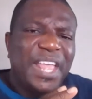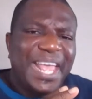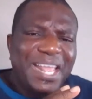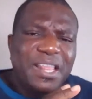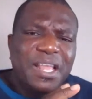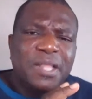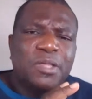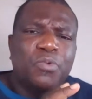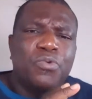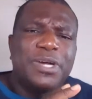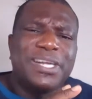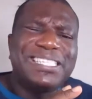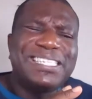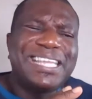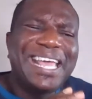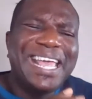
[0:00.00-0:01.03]
In other
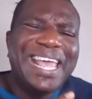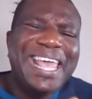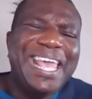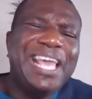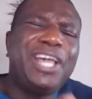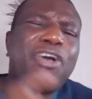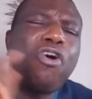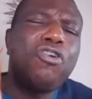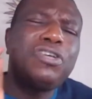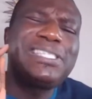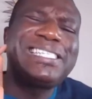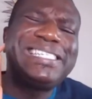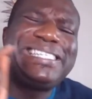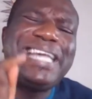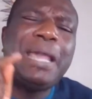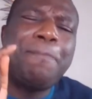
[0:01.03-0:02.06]
words, he goes
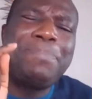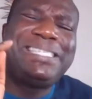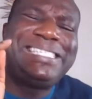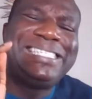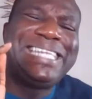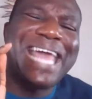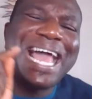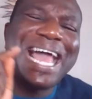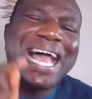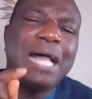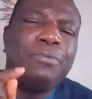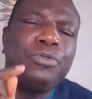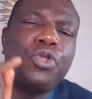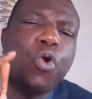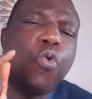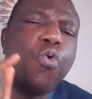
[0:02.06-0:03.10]
deep
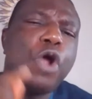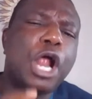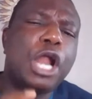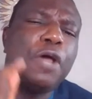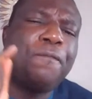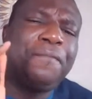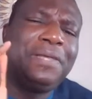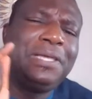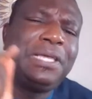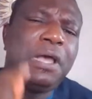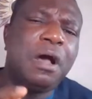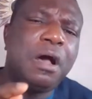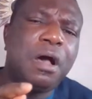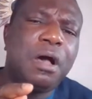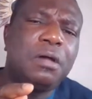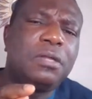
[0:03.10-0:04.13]
down. The word of
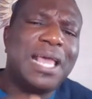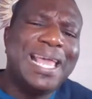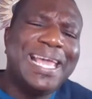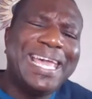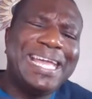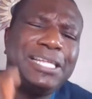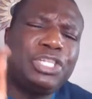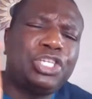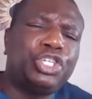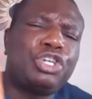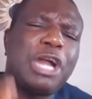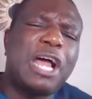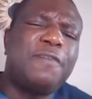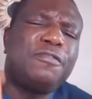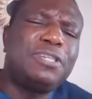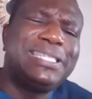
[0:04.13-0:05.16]
God can
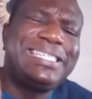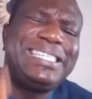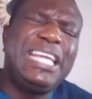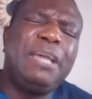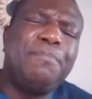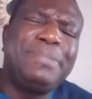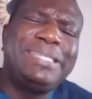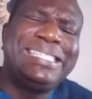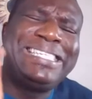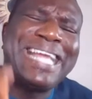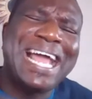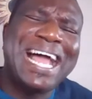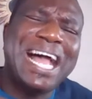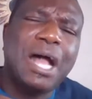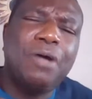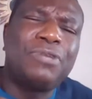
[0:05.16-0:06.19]
travel deep
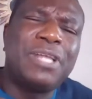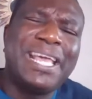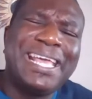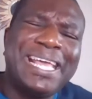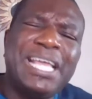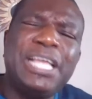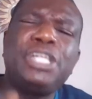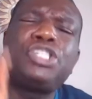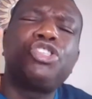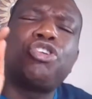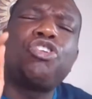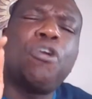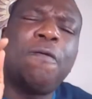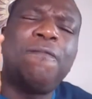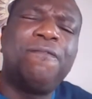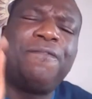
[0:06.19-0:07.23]
down into
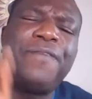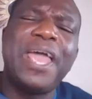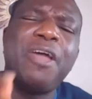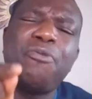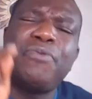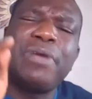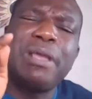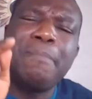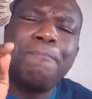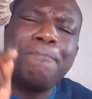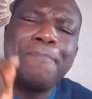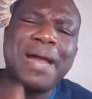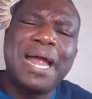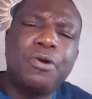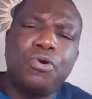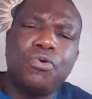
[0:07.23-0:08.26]
your very
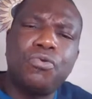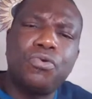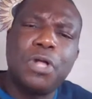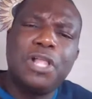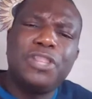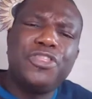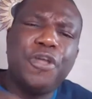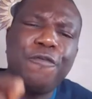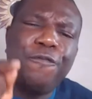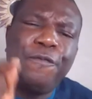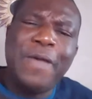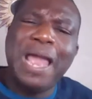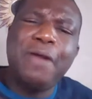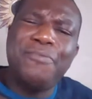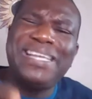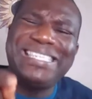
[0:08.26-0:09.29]
marrow. The
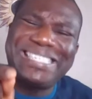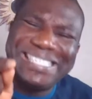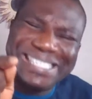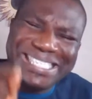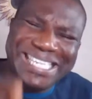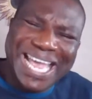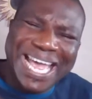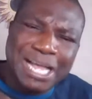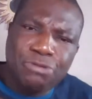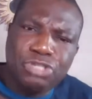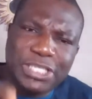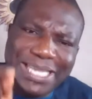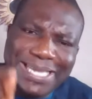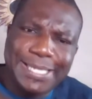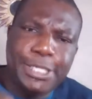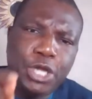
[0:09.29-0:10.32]
very cells
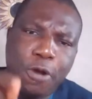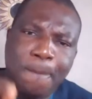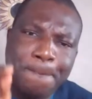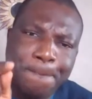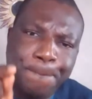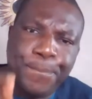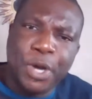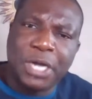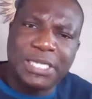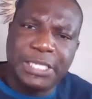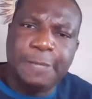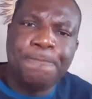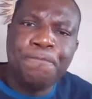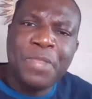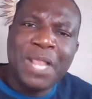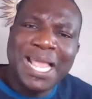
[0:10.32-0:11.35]
in your body
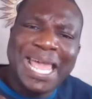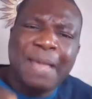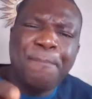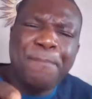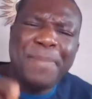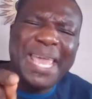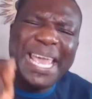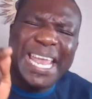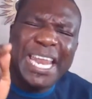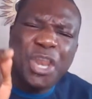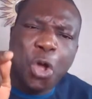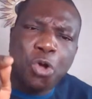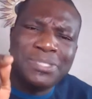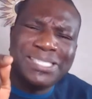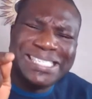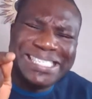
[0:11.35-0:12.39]
can be
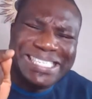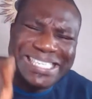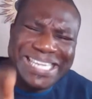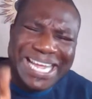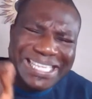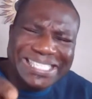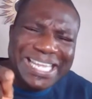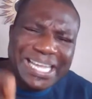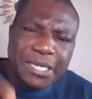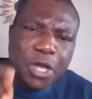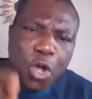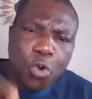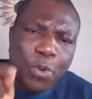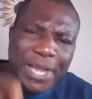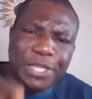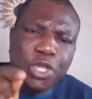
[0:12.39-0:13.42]
inundated
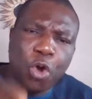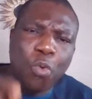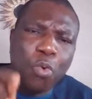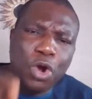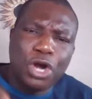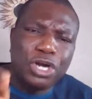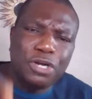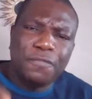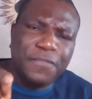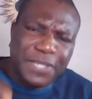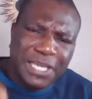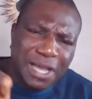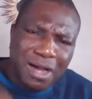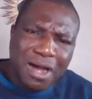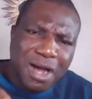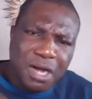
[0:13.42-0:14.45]
with the word of
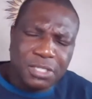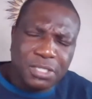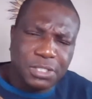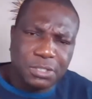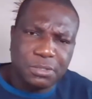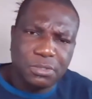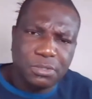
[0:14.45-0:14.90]
God.